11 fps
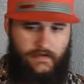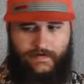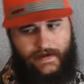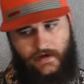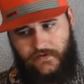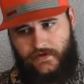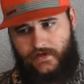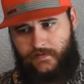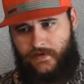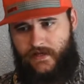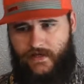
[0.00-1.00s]
now we're
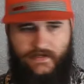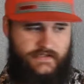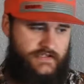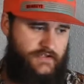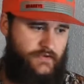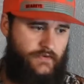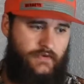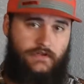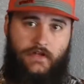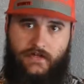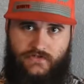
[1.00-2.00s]
going to get into
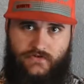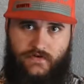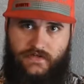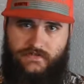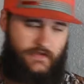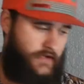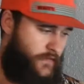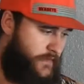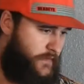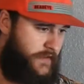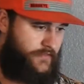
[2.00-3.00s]
luxuries. You know,
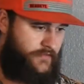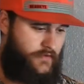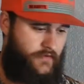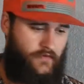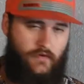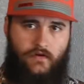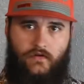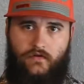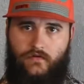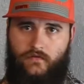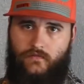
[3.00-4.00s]
we went through
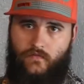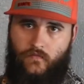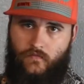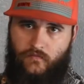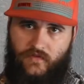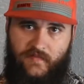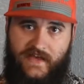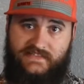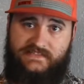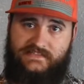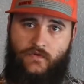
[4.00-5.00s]
the
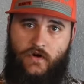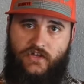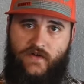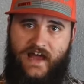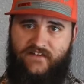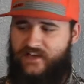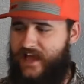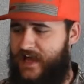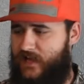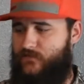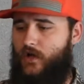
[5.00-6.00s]
basics of what you have to
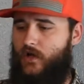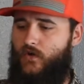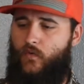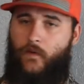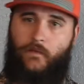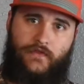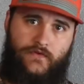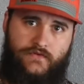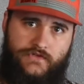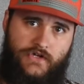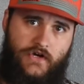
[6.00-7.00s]
have. We went
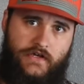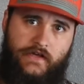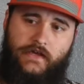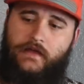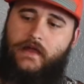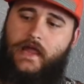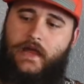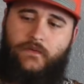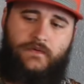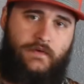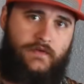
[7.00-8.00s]
through jerky
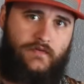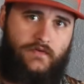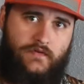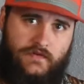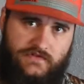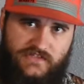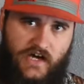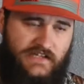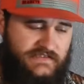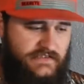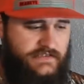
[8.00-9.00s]
and we went through
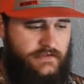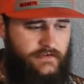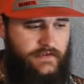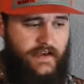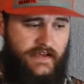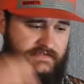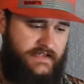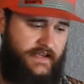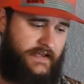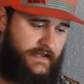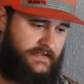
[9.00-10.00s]
sausage. The next
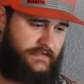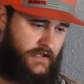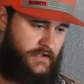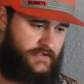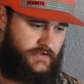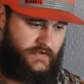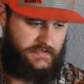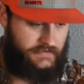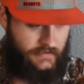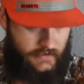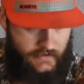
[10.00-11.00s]
thing is luxuries.
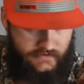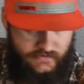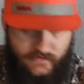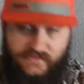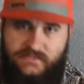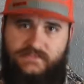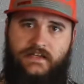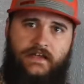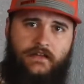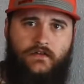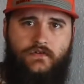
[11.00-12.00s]
So this is a
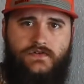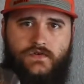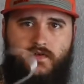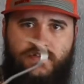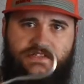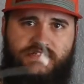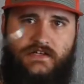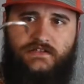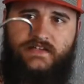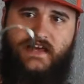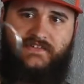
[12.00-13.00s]
neat little tool. This is
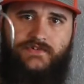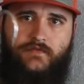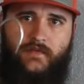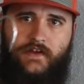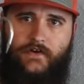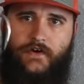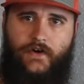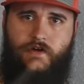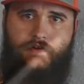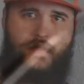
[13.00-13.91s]
a Dexter meat hook.